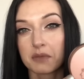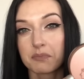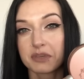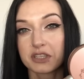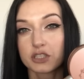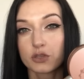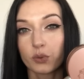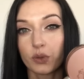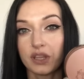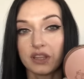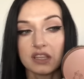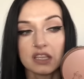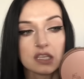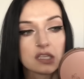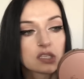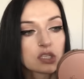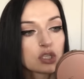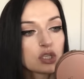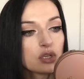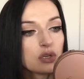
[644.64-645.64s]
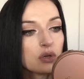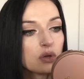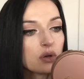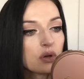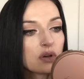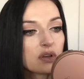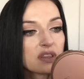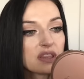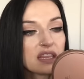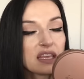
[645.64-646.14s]
between these
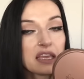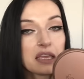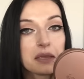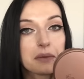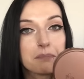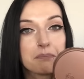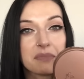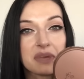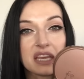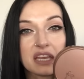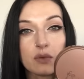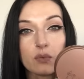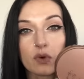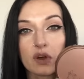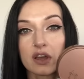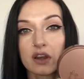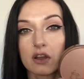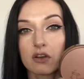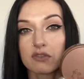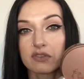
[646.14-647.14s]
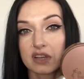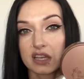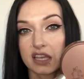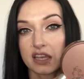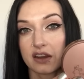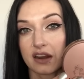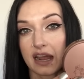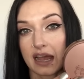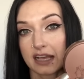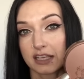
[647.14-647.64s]
two. The mini one over
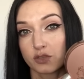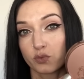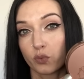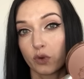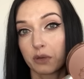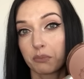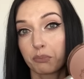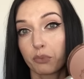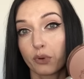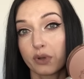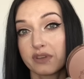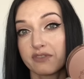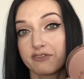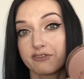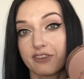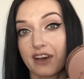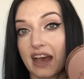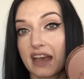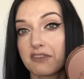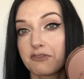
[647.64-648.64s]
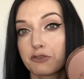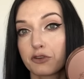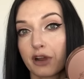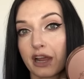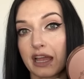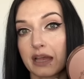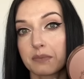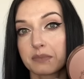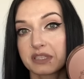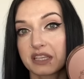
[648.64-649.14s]
here has 1.5
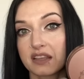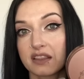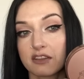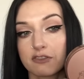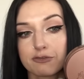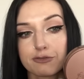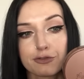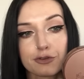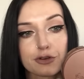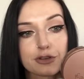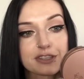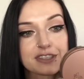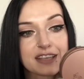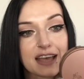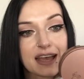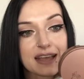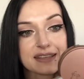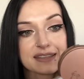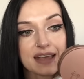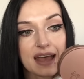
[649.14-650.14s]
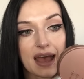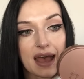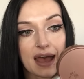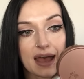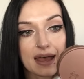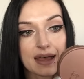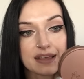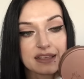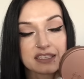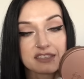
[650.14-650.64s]
grams and the full size
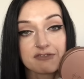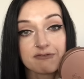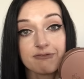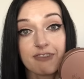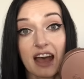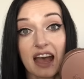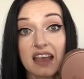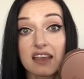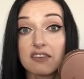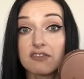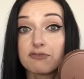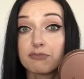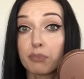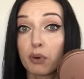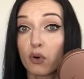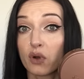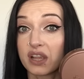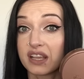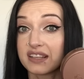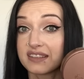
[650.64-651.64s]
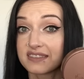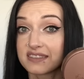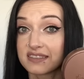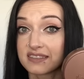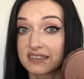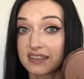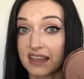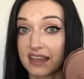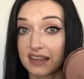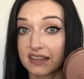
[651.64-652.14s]
has
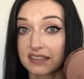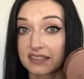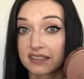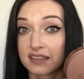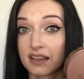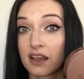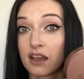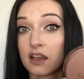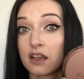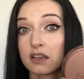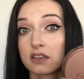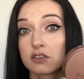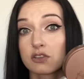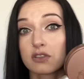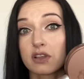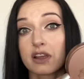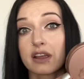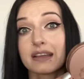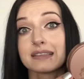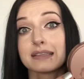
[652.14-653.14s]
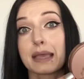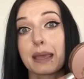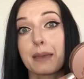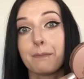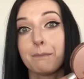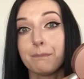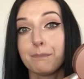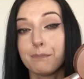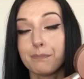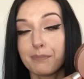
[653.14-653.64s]
5.6. So there is a
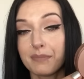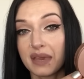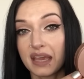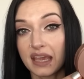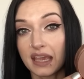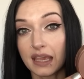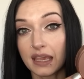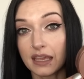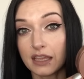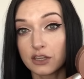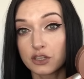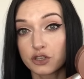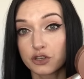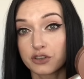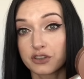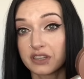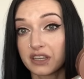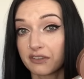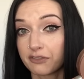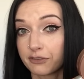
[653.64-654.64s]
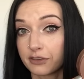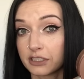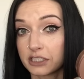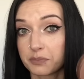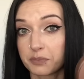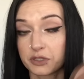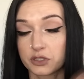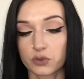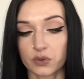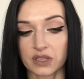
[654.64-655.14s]
major difference
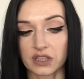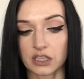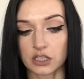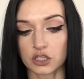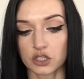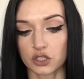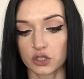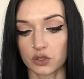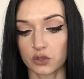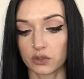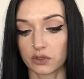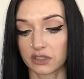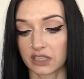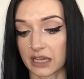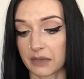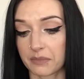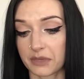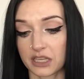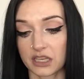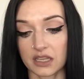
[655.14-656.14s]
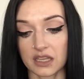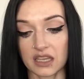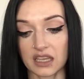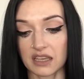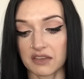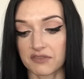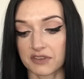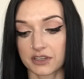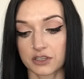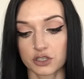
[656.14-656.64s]
between the two. Let me
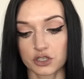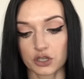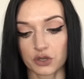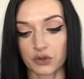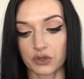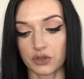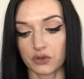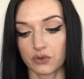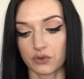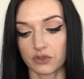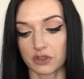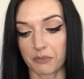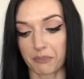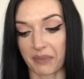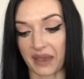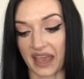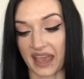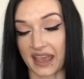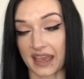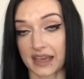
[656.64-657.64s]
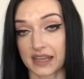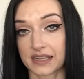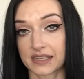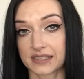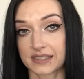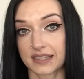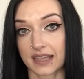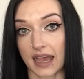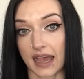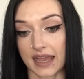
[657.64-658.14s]
even show you the pan
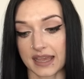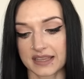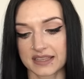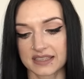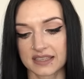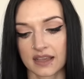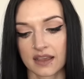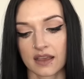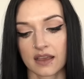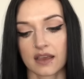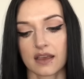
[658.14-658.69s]
size.